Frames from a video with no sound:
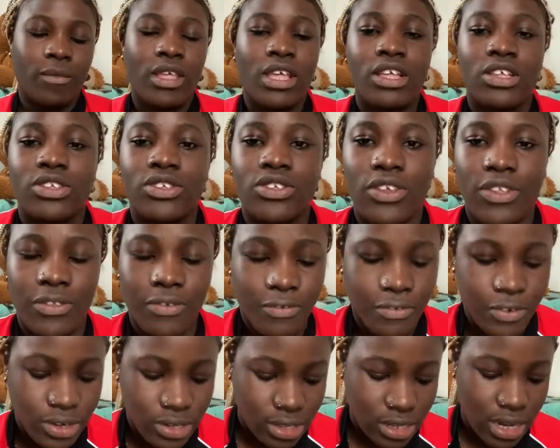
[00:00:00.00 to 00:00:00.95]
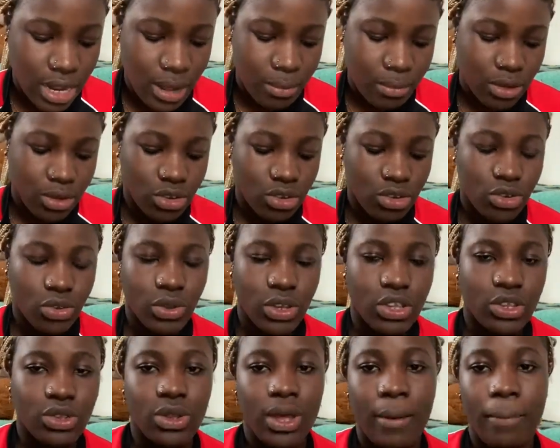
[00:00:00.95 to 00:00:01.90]
So the first thing I'm going to do is
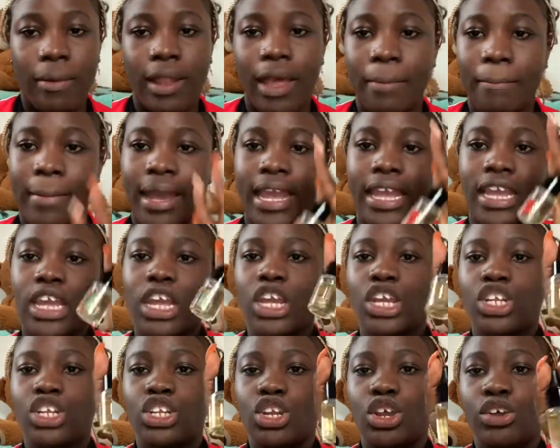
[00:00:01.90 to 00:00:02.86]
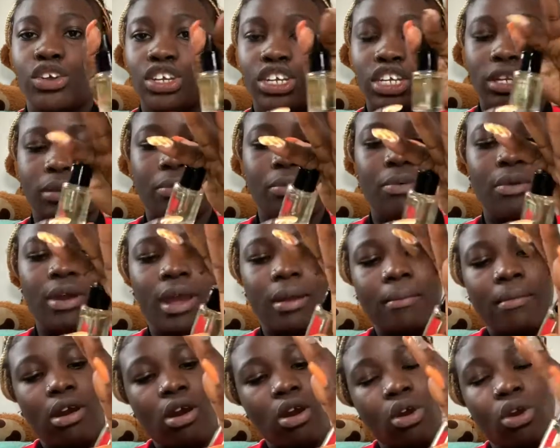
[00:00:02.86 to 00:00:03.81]
to apply my nourishing
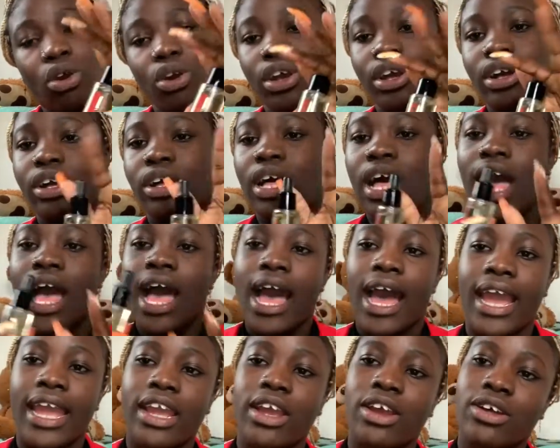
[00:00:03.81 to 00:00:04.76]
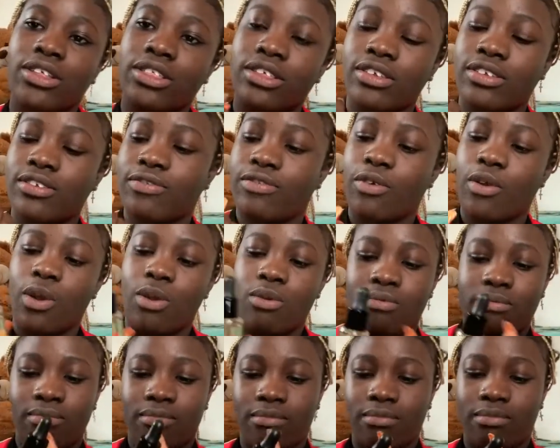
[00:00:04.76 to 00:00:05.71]
primer oil. I got this
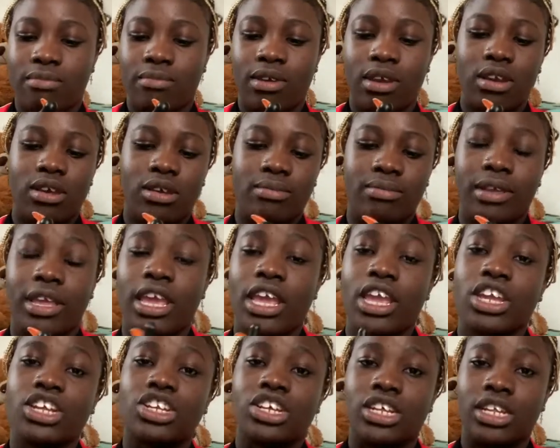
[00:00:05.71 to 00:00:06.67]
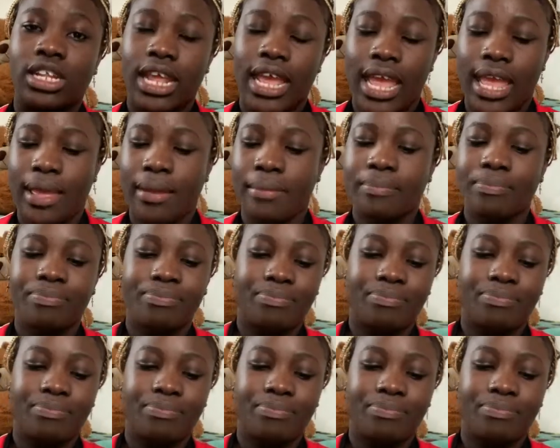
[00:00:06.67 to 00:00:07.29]
from H&M,